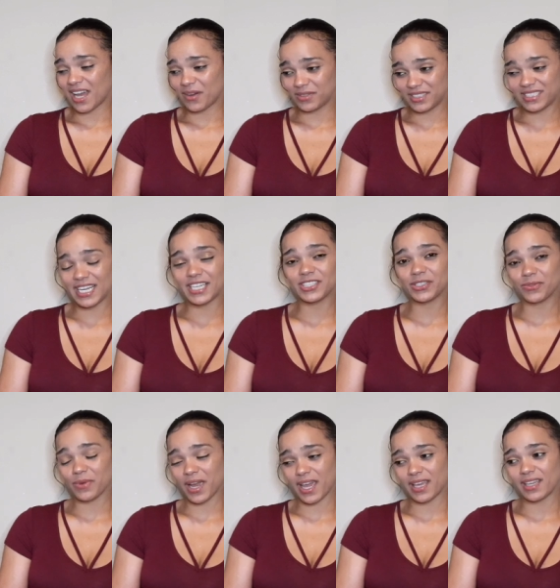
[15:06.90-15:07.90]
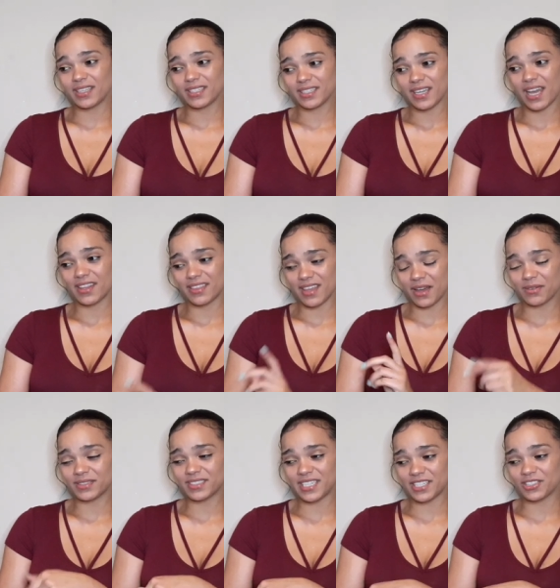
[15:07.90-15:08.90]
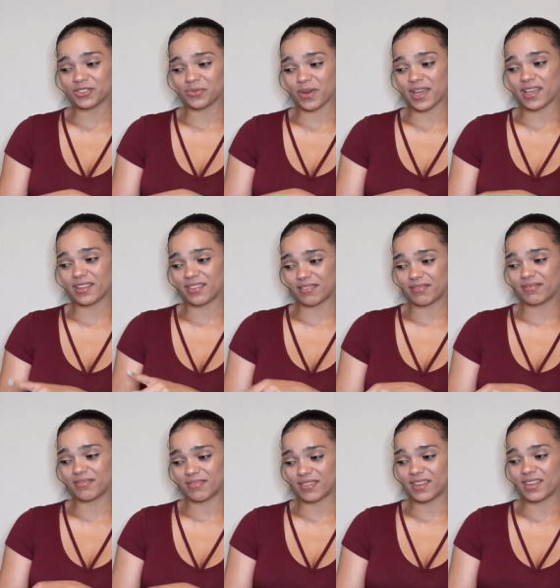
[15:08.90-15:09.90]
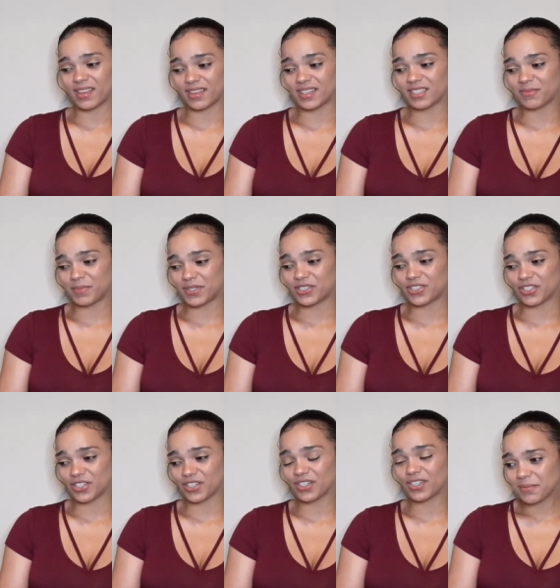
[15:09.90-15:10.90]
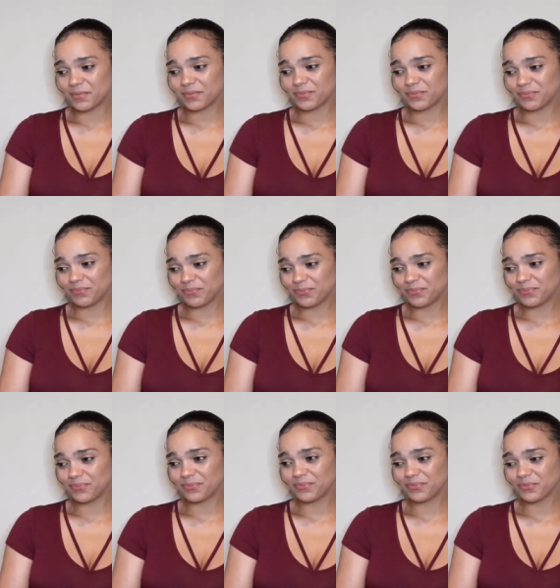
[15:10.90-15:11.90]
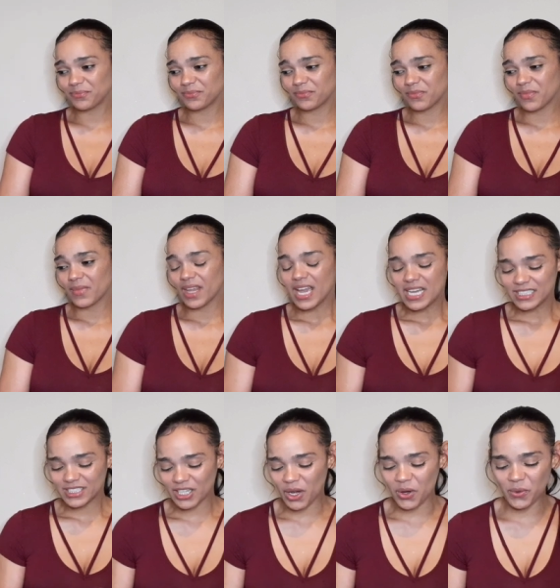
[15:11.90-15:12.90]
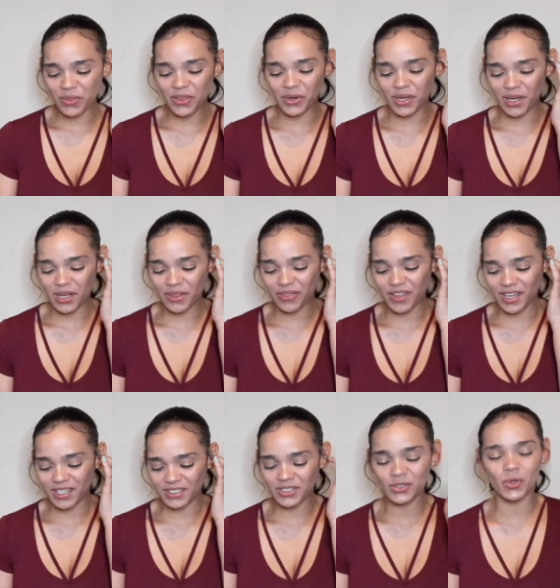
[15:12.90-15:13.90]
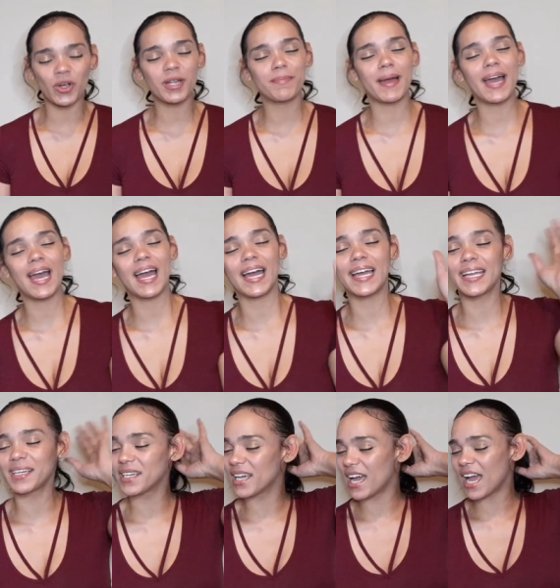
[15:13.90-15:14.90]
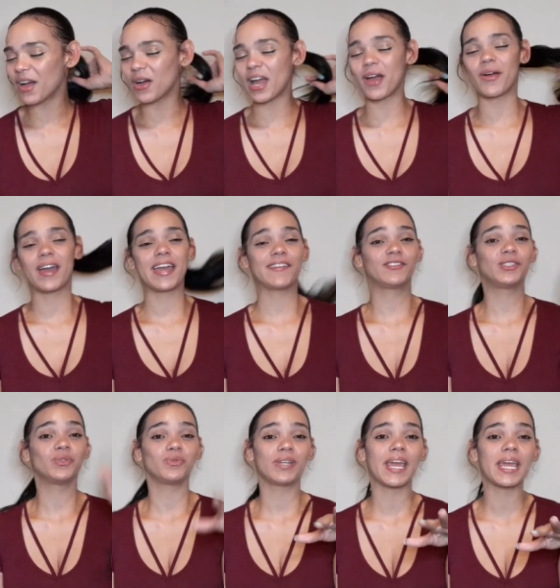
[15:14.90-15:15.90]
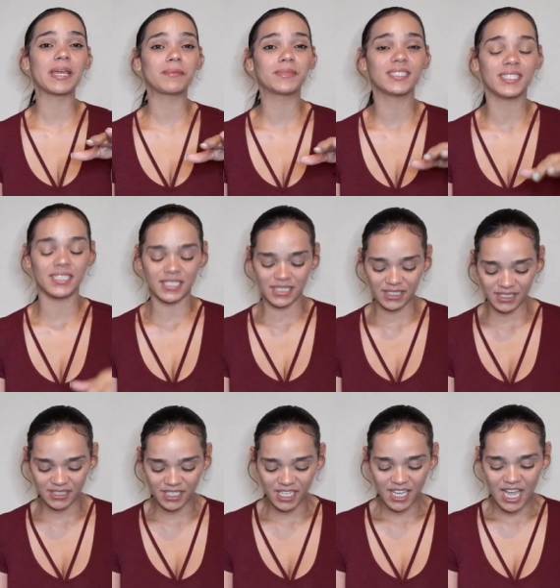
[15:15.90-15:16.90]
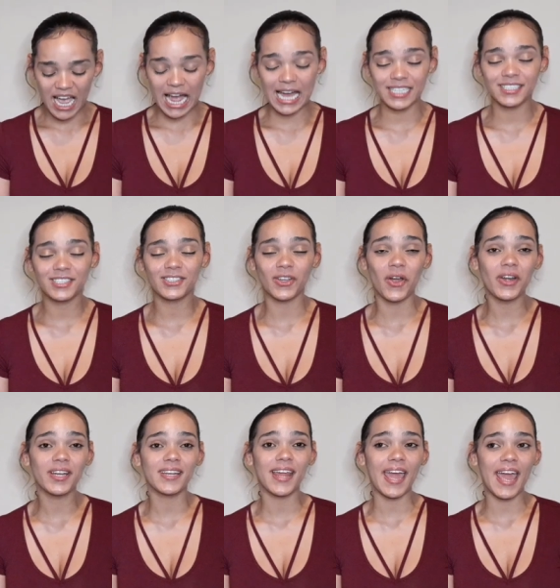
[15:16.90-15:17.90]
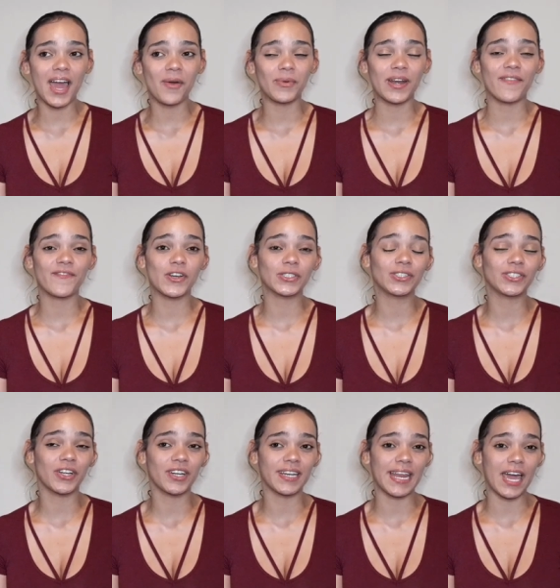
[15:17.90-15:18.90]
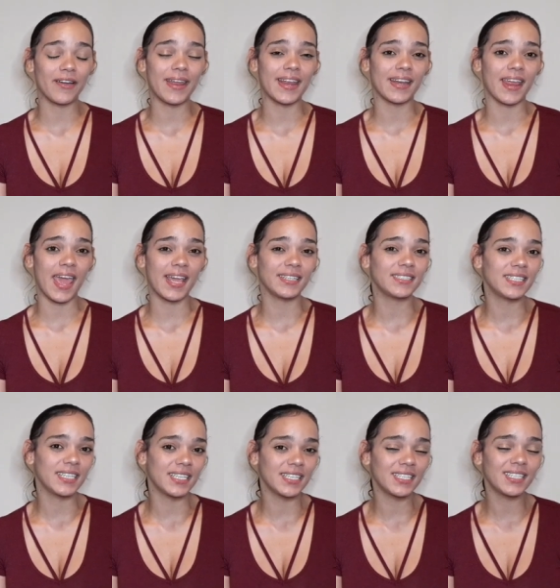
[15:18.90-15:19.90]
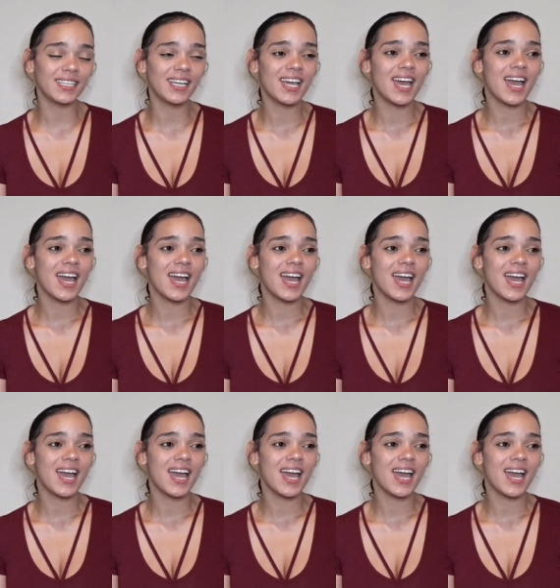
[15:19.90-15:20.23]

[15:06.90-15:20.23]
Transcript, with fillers: I was Desiree. I, I was Desiree in this picture. Mm -hmm. So the, the story behind how, how I have two names is I started out, when I first started out at 18,